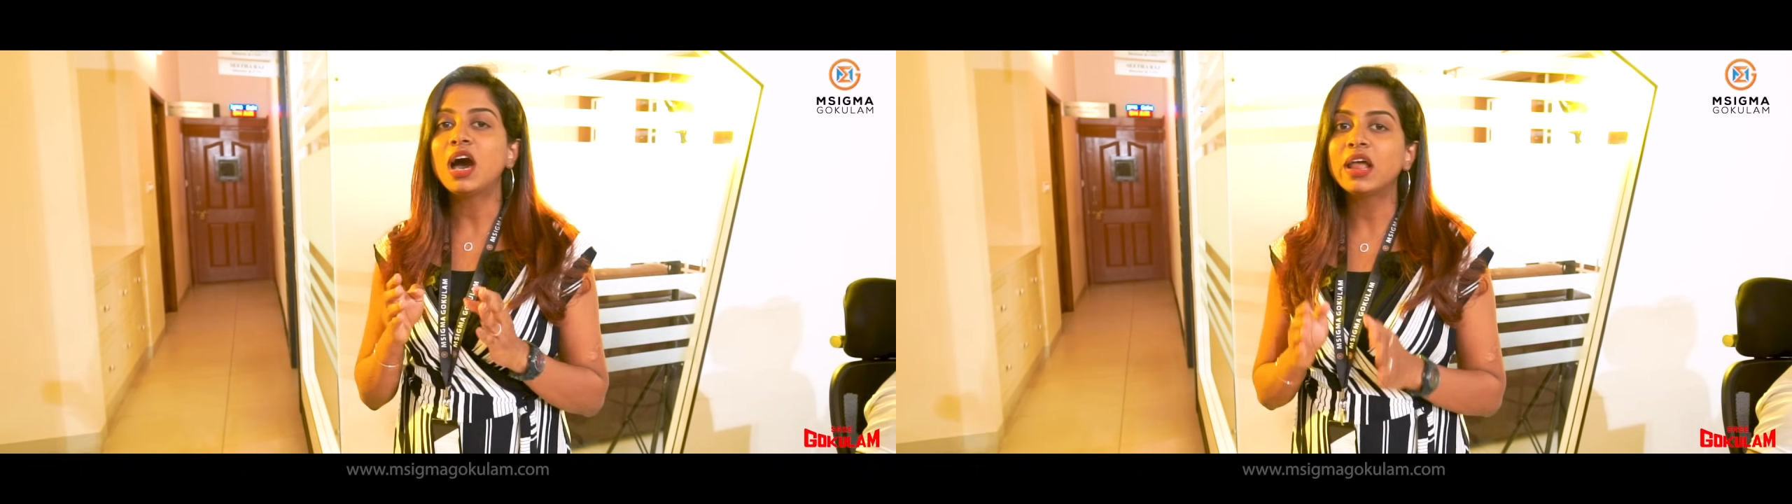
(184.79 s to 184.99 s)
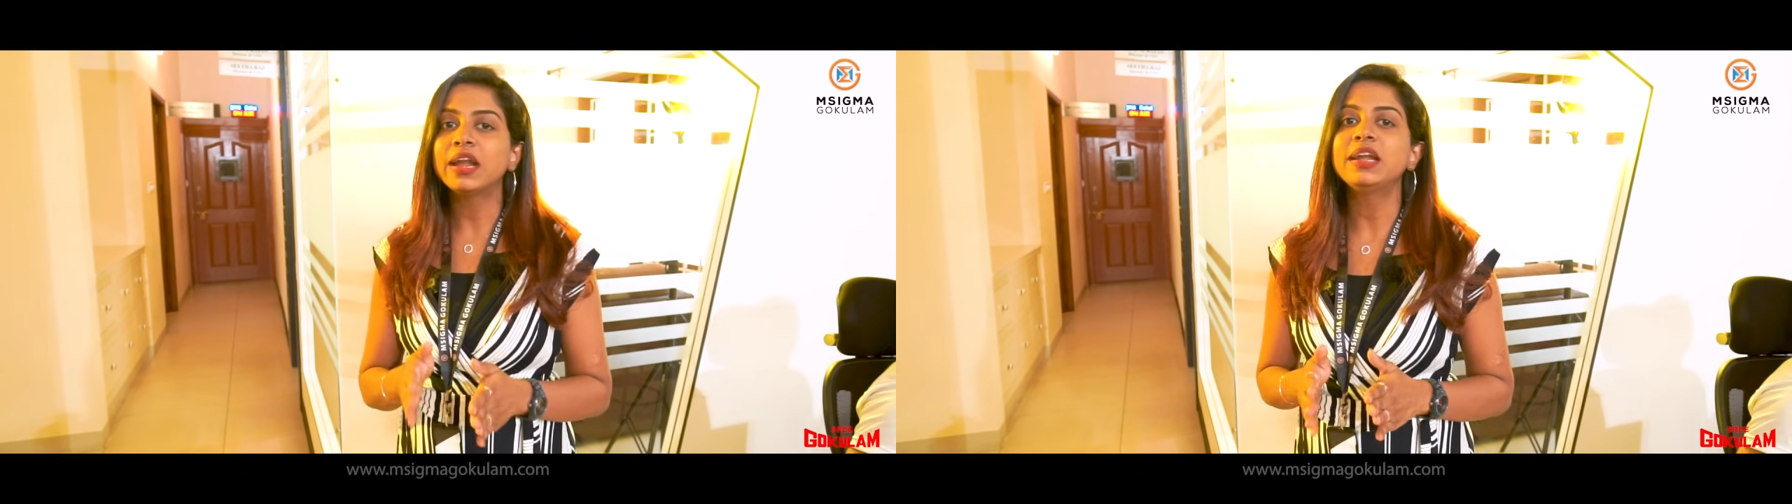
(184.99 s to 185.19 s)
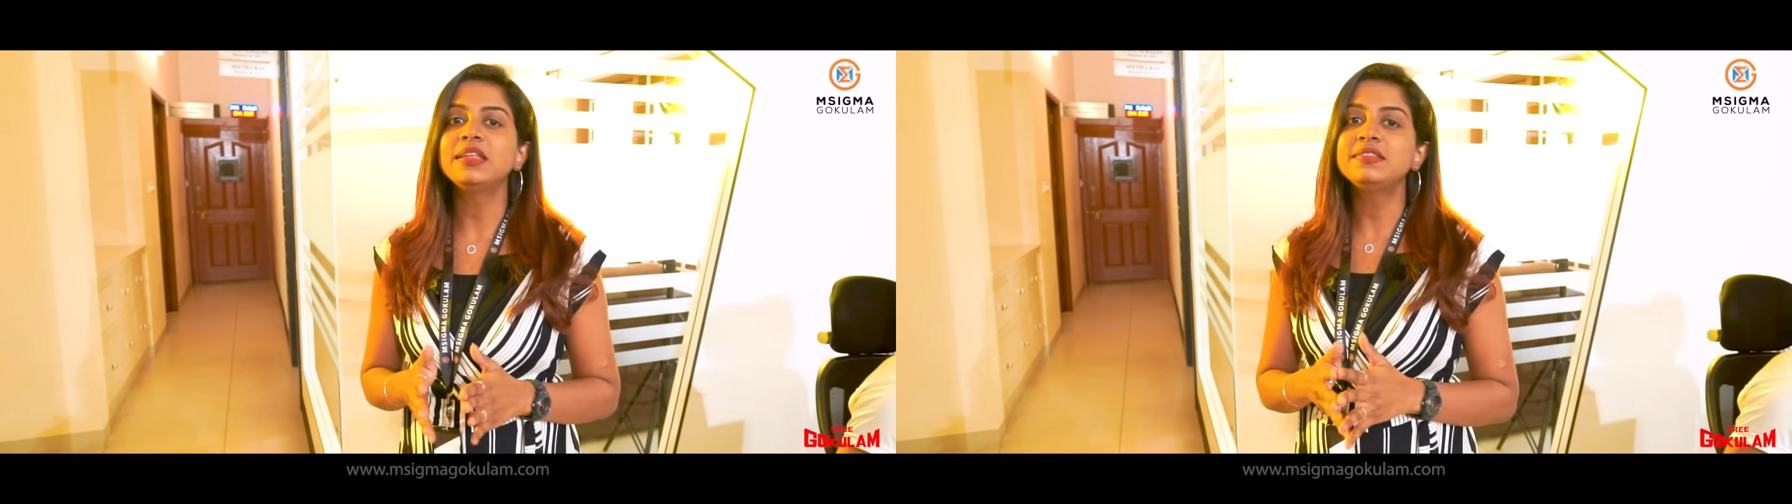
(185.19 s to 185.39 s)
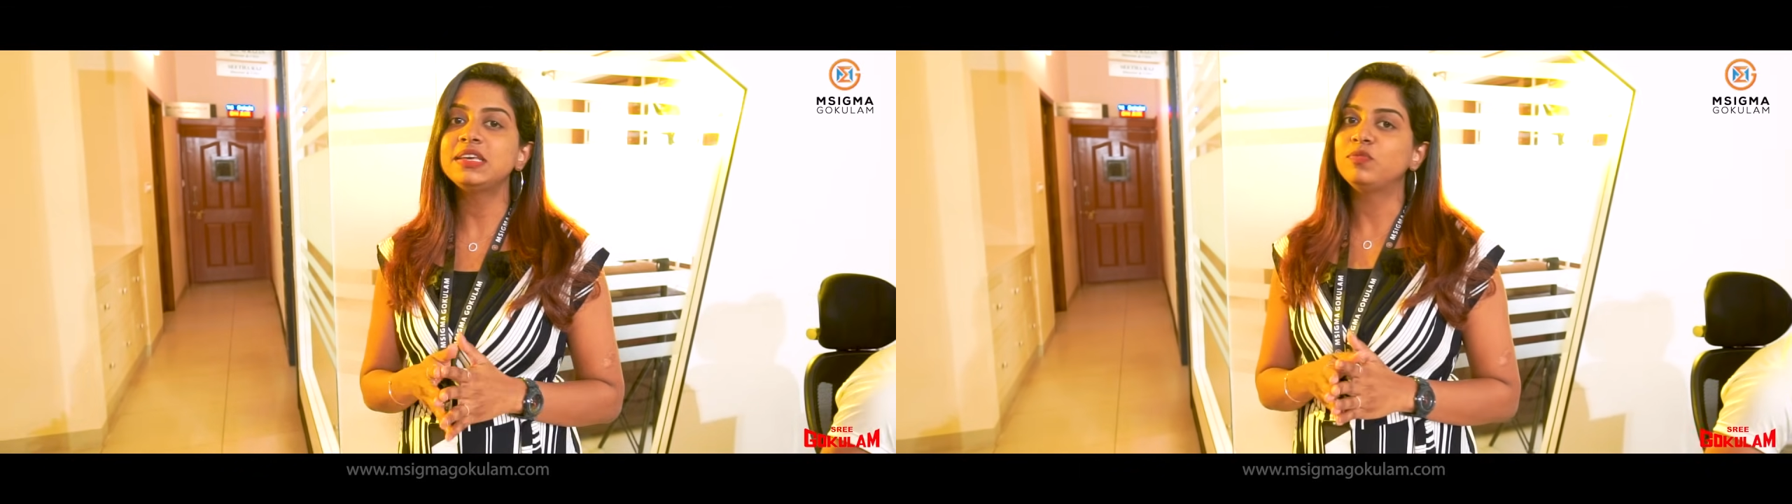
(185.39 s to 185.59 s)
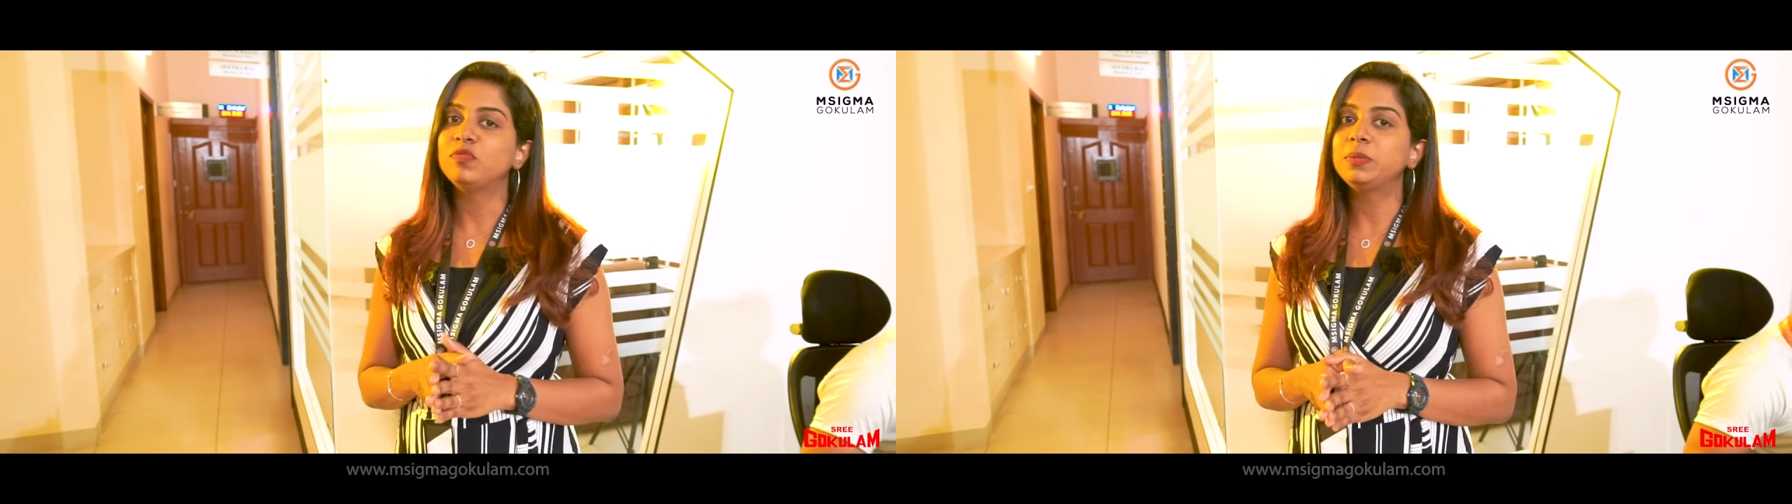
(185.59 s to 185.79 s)
R&D
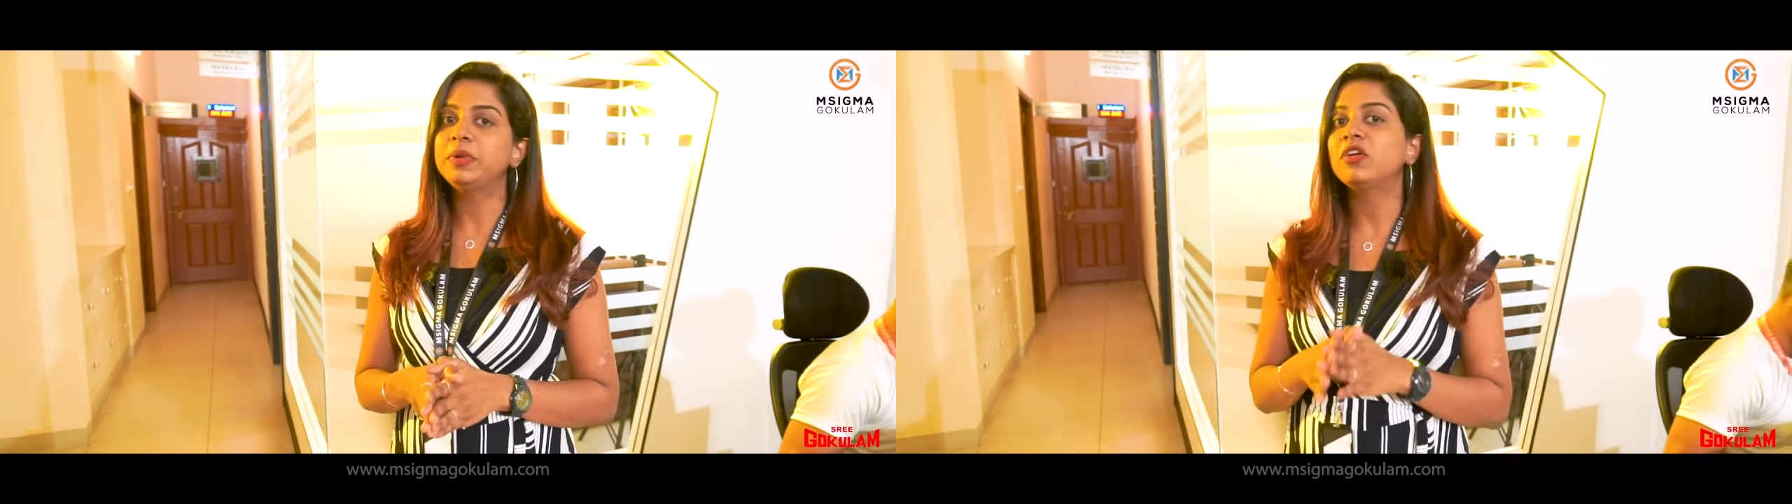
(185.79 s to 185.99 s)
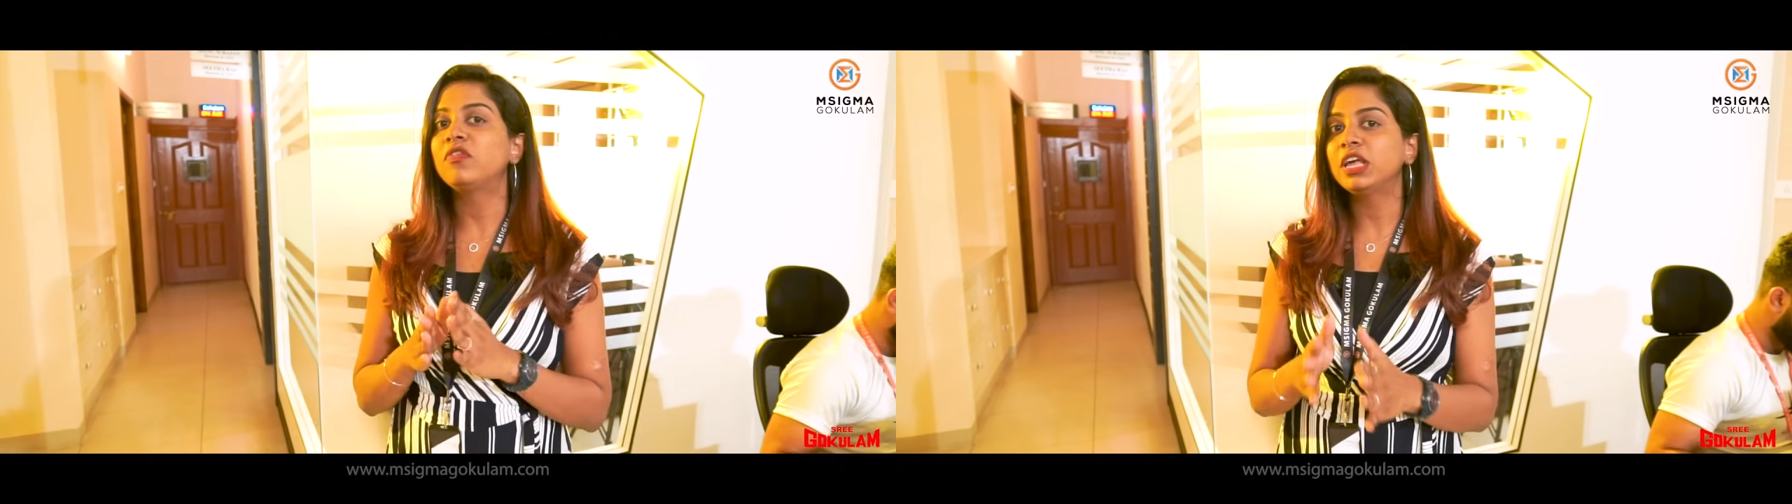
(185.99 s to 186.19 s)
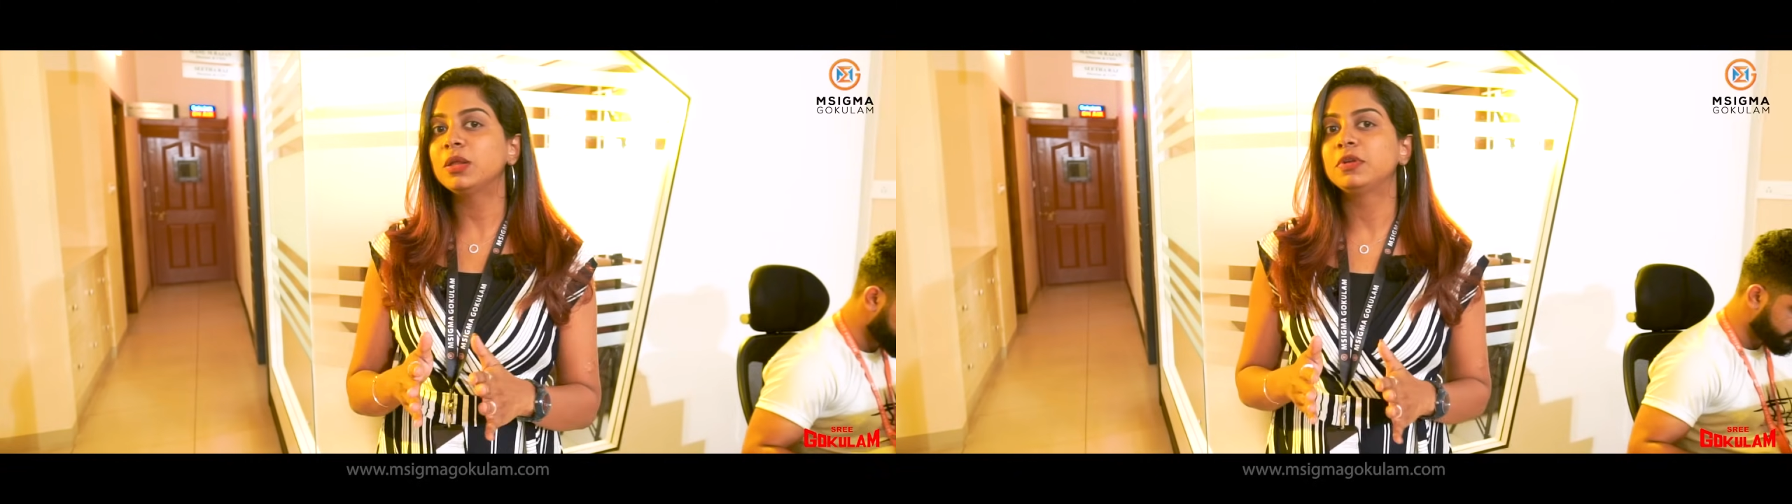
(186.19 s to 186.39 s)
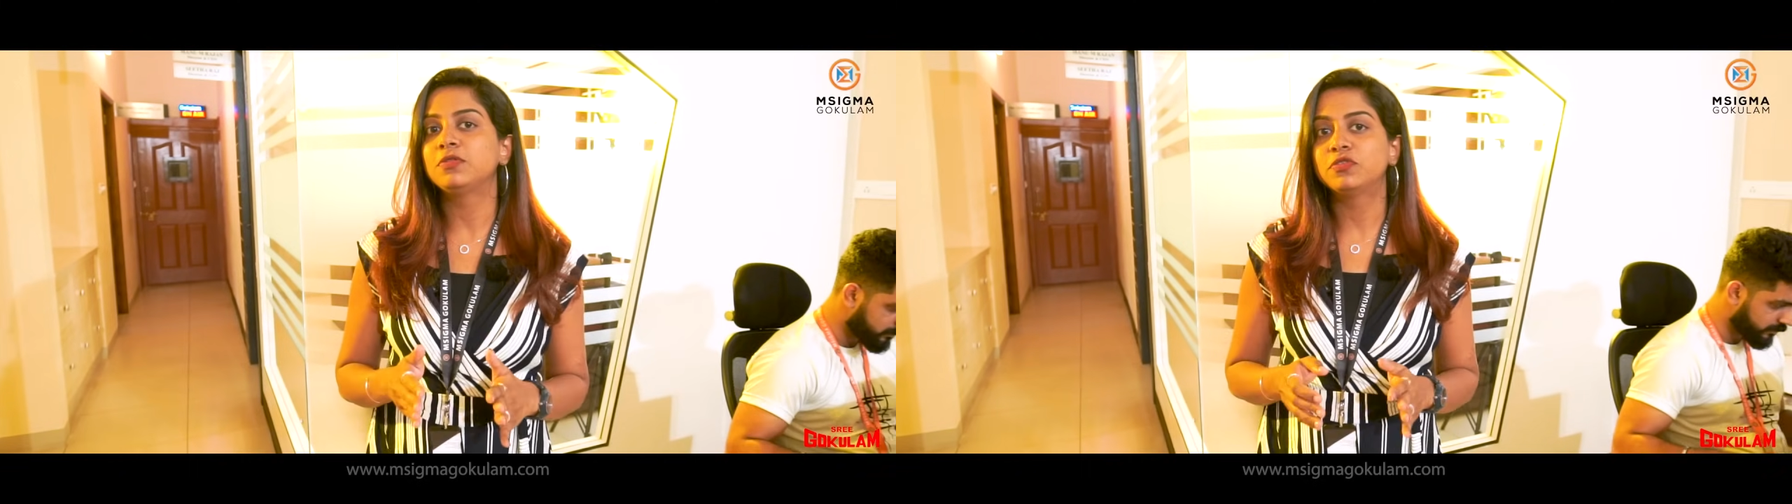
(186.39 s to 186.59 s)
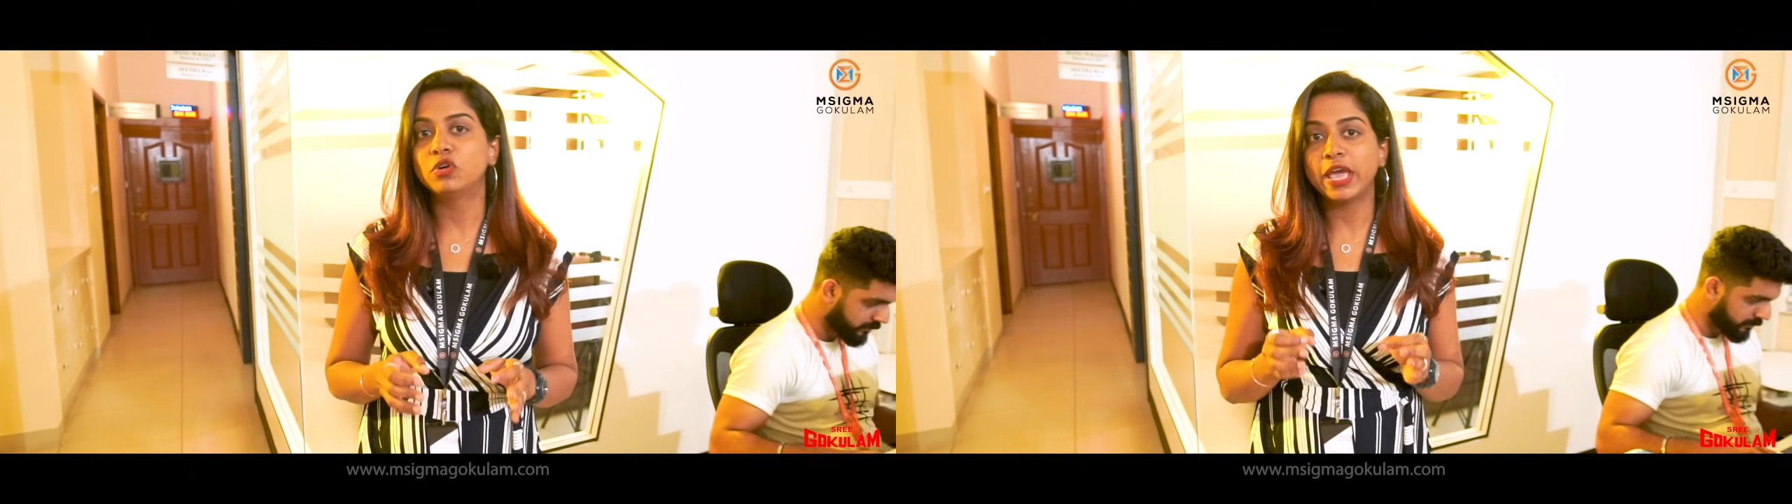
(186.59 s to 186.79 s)
team will be
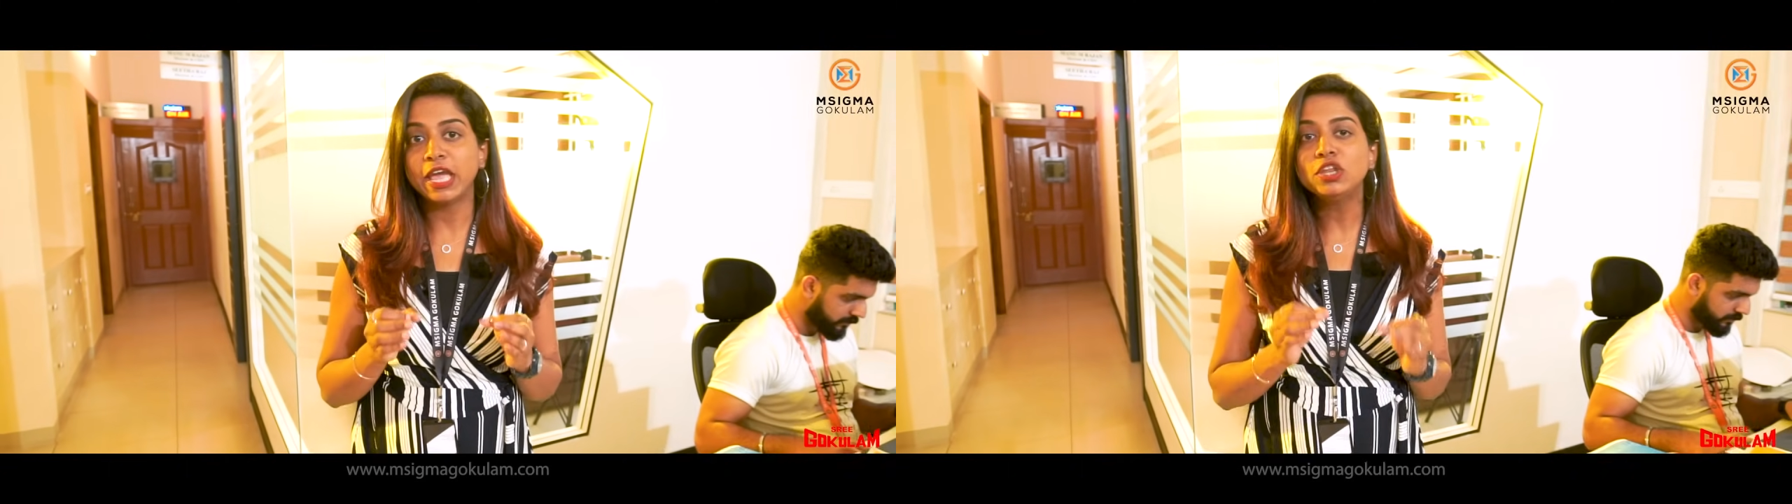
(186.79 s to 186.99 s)
available for